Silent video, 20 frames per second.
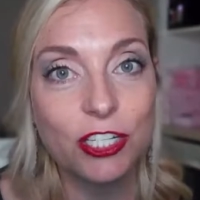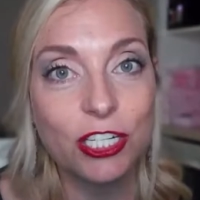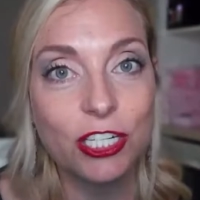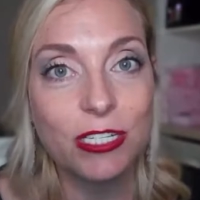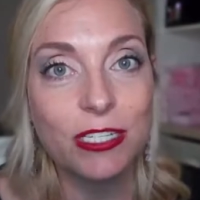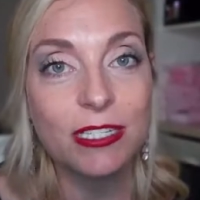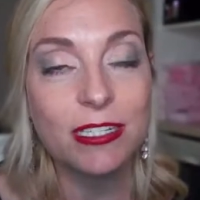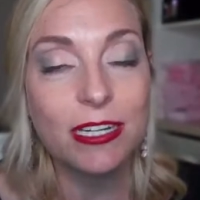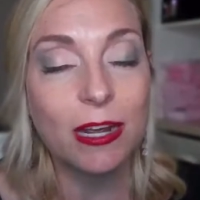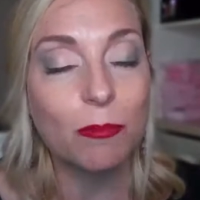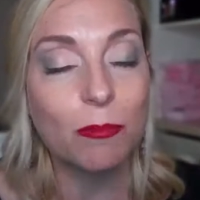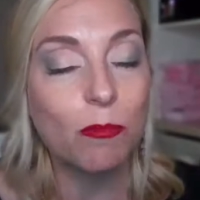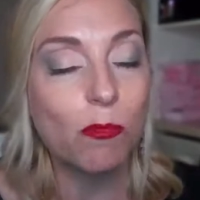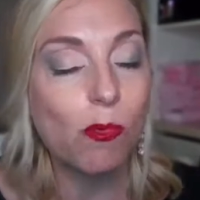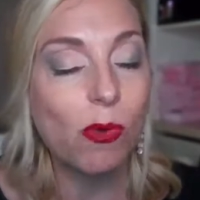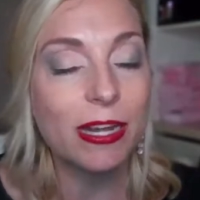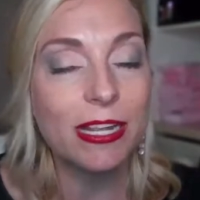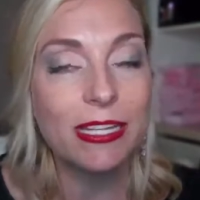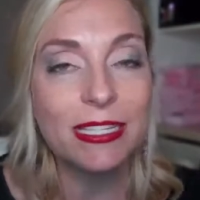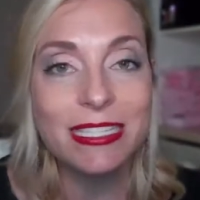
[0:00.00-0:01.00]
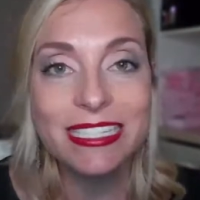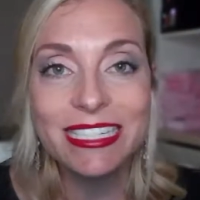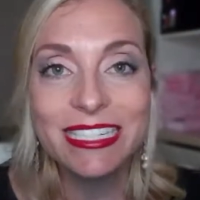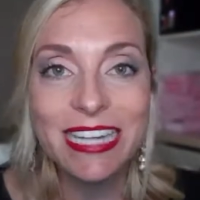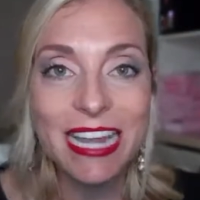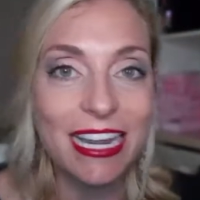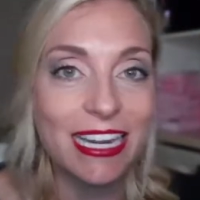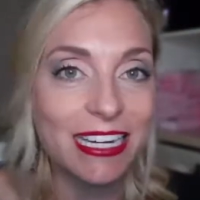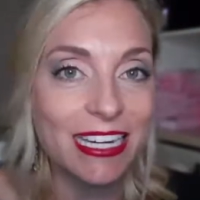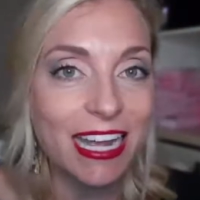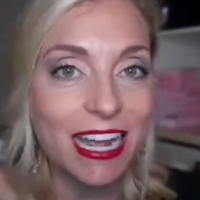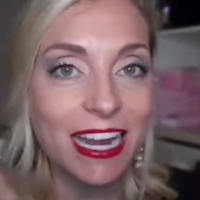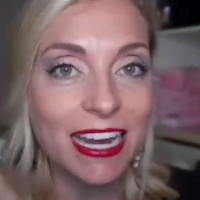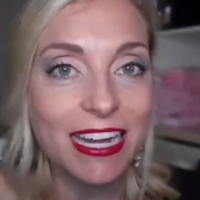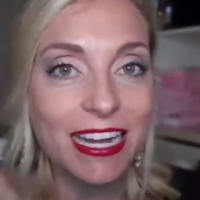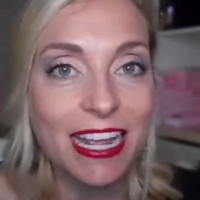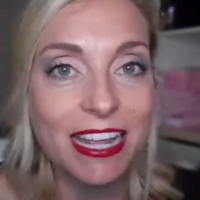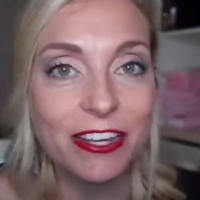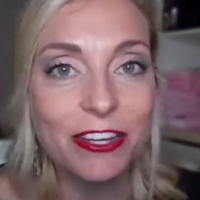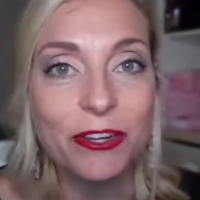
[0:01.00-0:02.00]
just when it's date
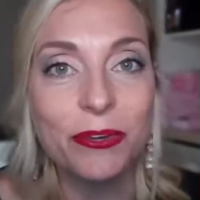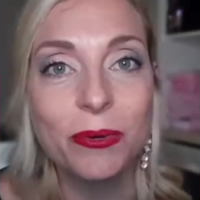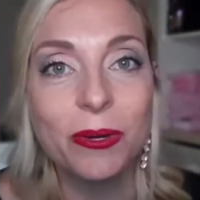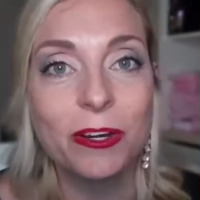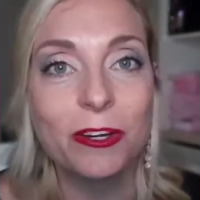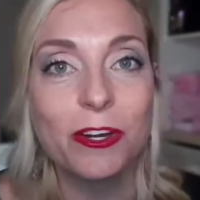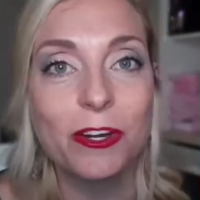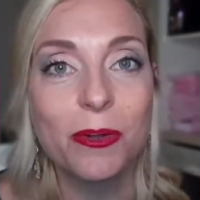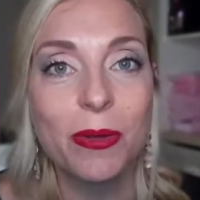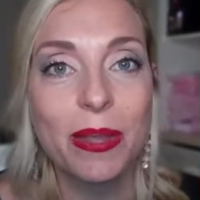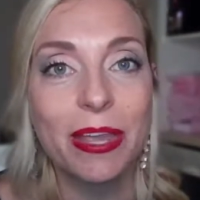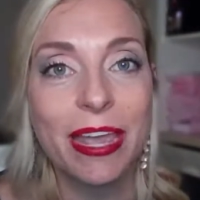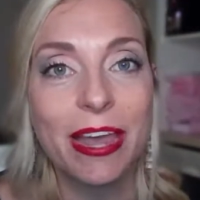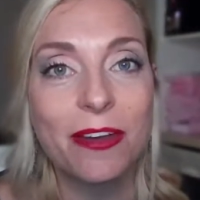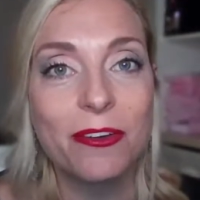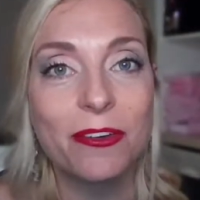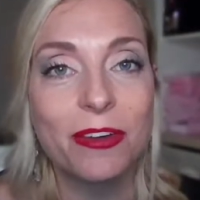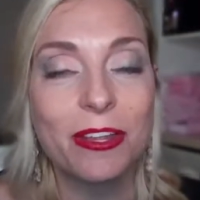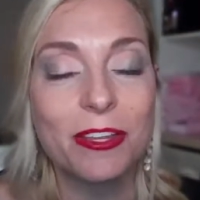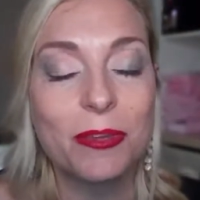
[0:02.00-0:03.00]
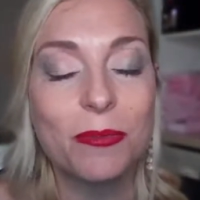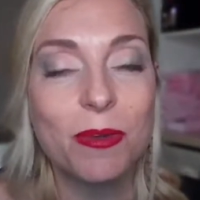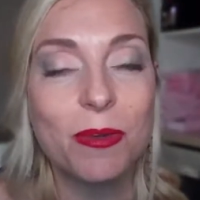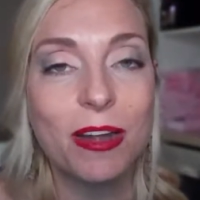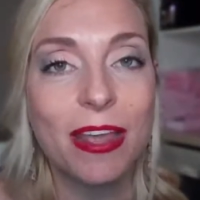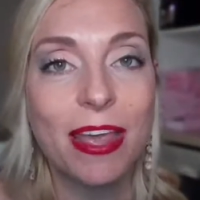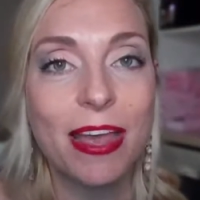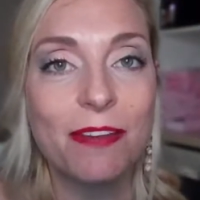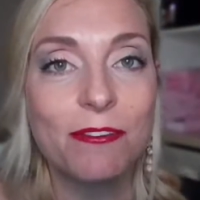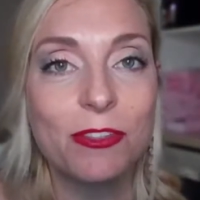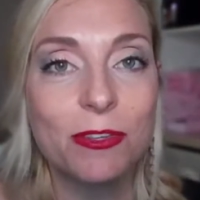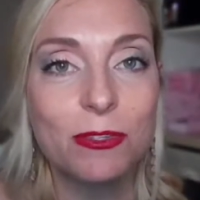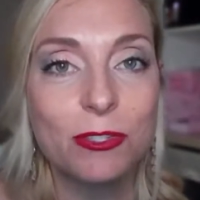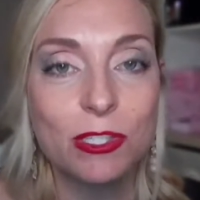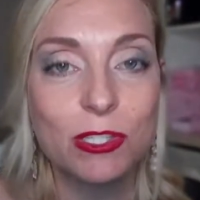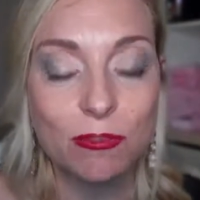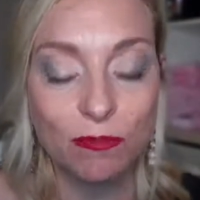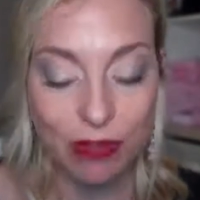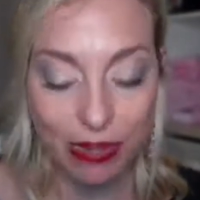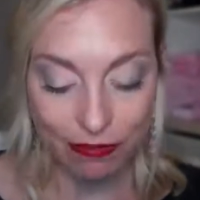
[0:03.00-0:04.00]
night and you are going out and you want to have
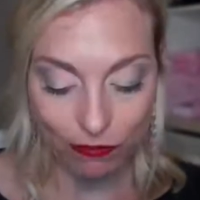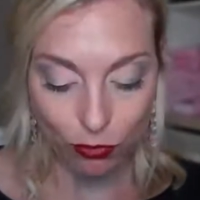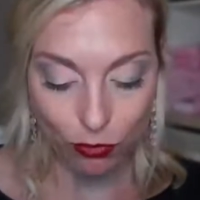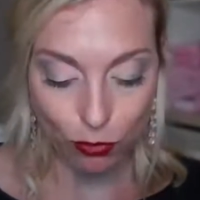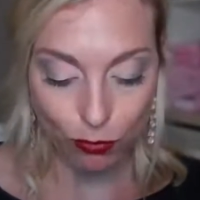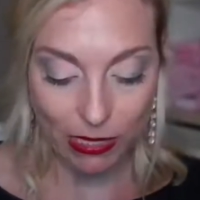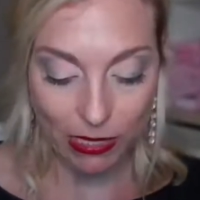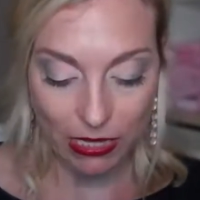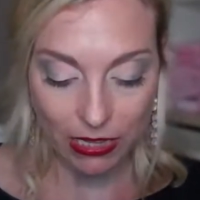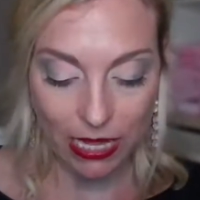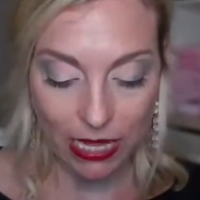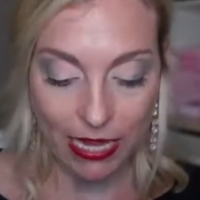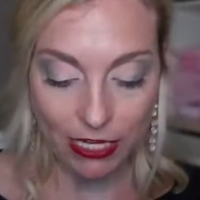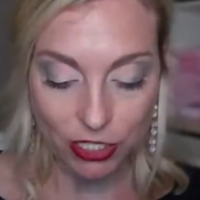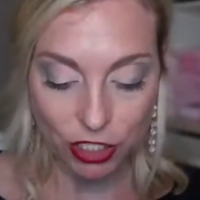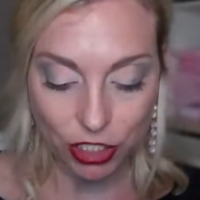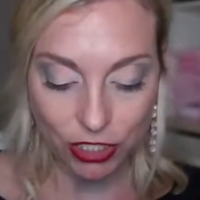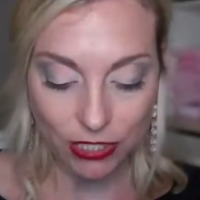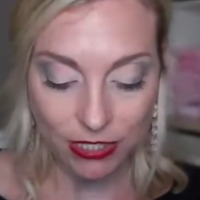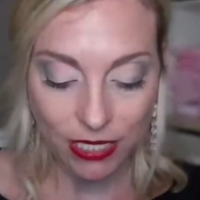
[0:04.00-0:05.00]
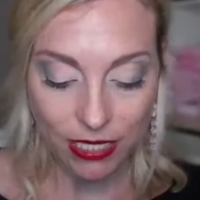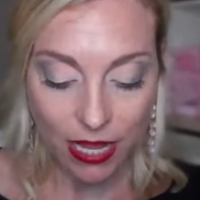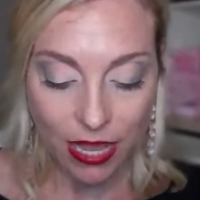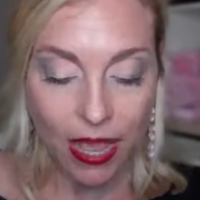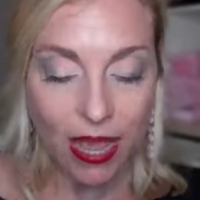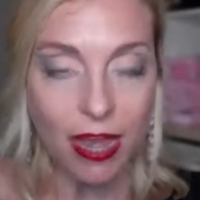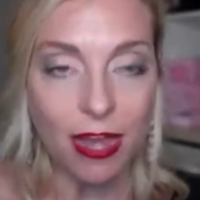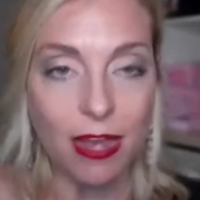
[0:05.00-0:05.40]
those baboom lashes,